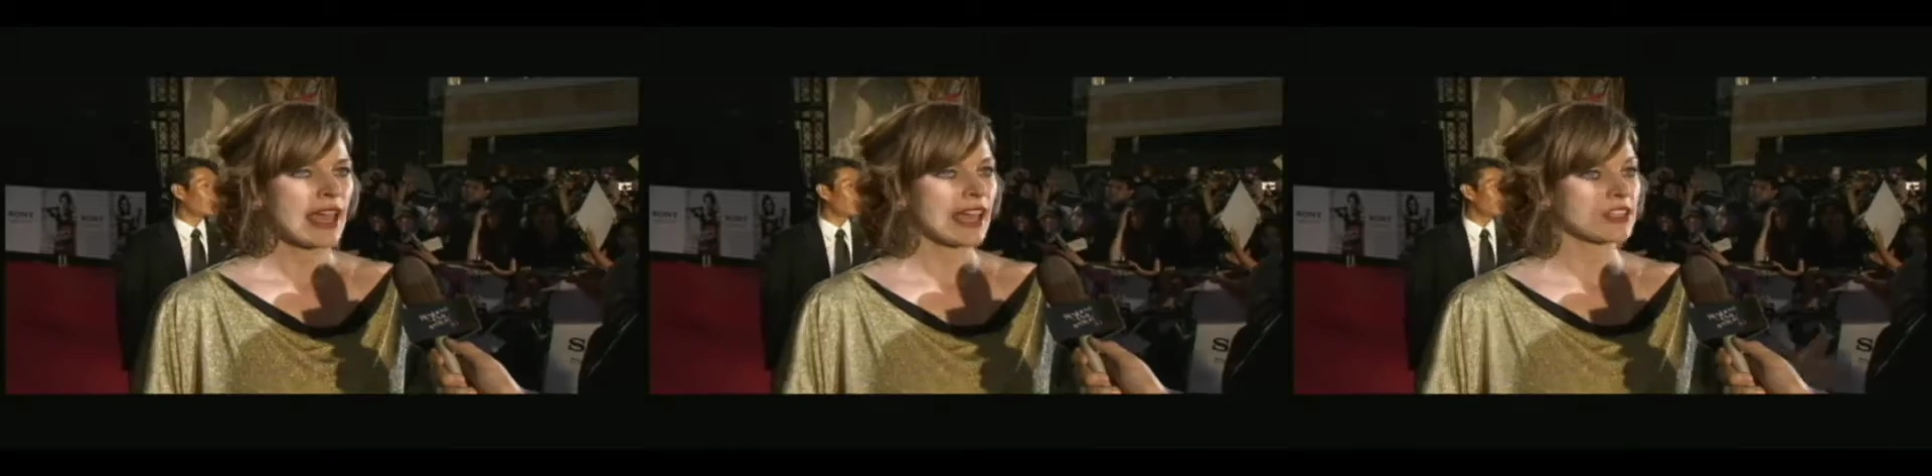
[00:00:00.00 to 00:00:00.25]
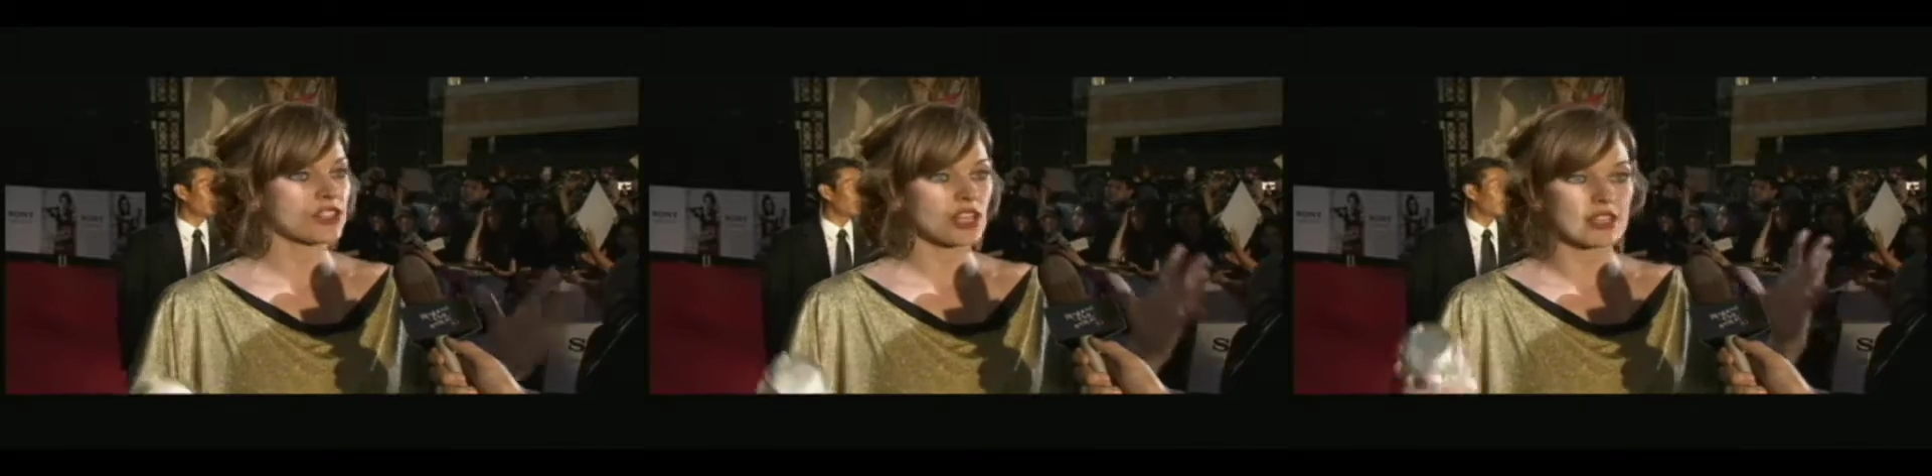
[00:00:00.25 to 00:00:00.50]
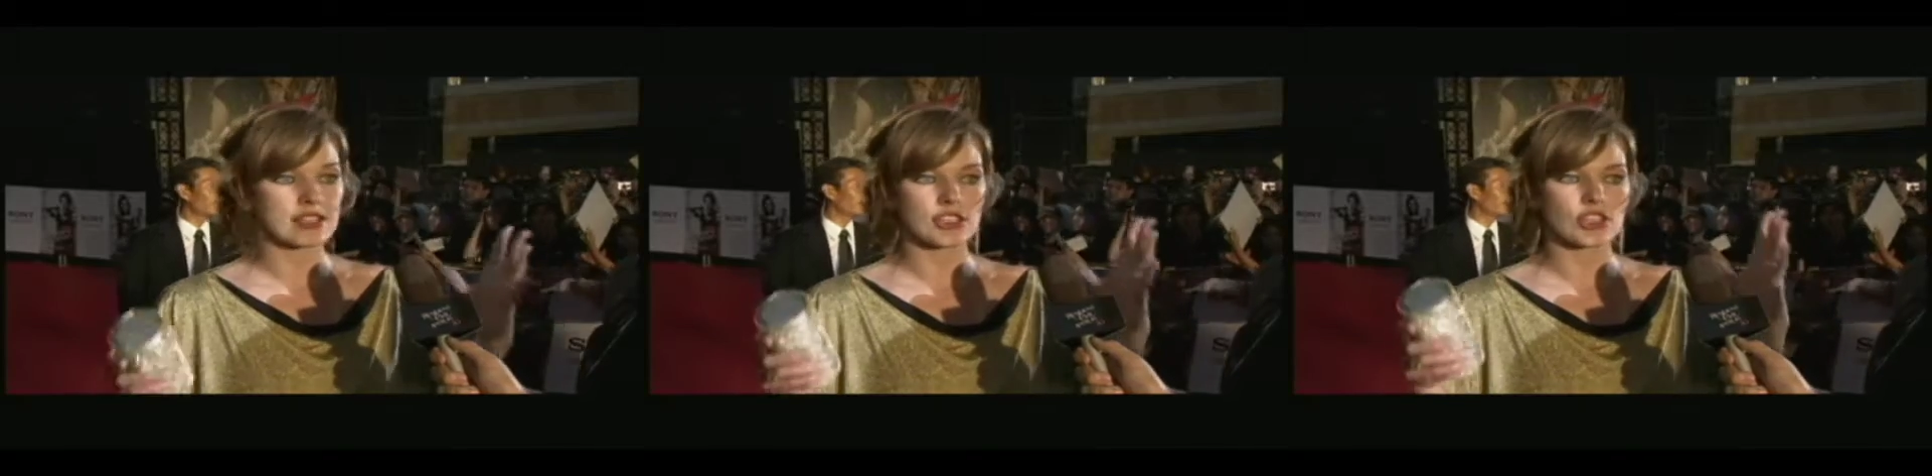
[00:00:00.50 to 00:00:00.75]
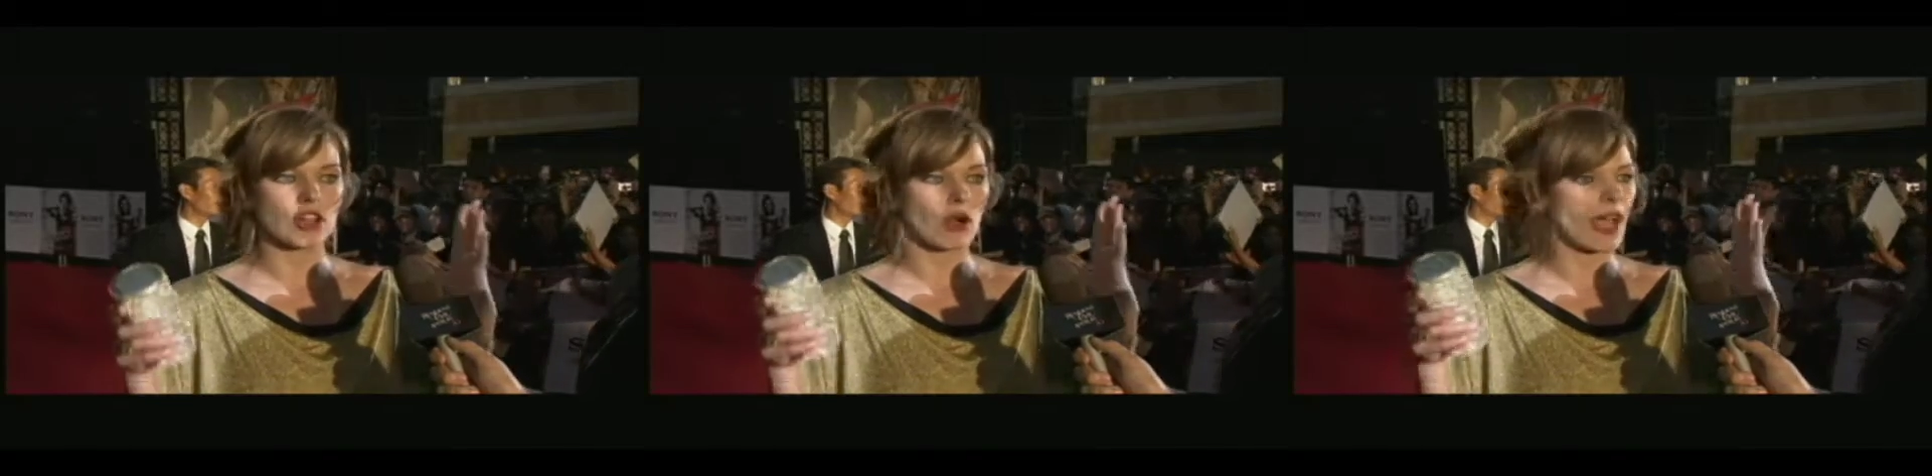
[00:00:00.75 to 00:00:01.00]
and
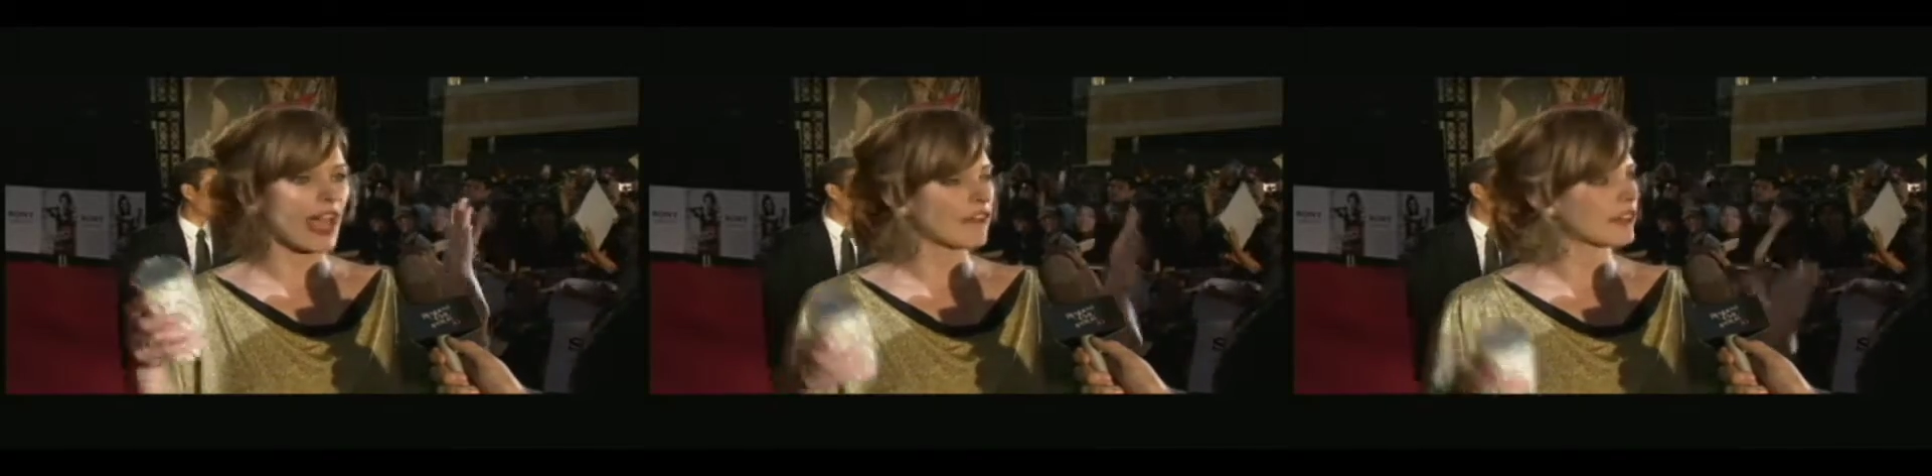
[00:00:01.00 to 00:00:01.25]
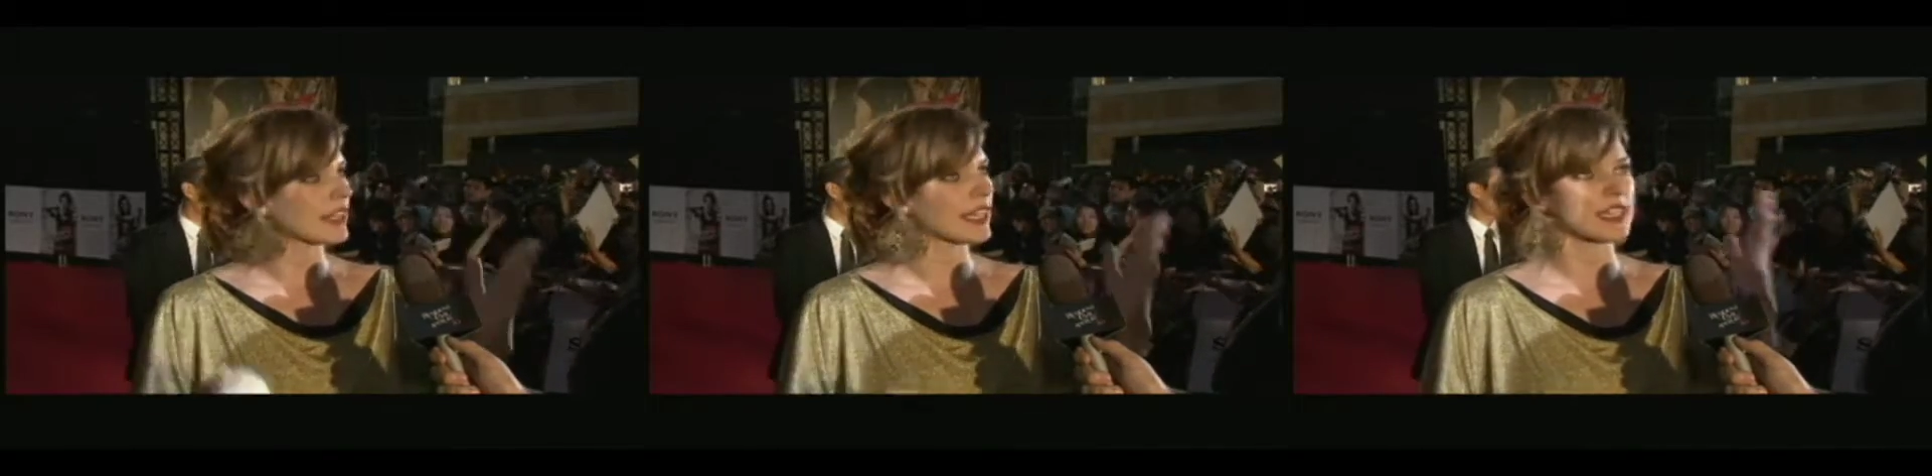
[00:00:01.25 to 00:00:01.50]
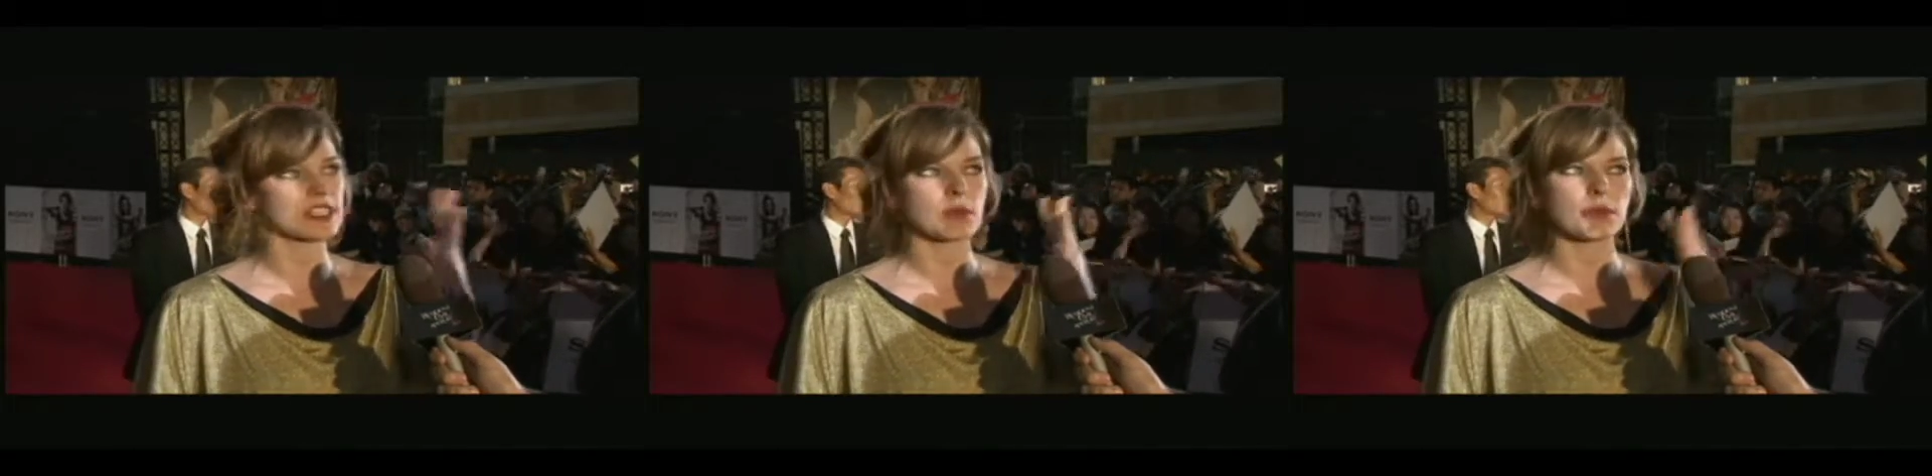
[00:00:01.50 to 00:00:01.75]
just, you know, everything has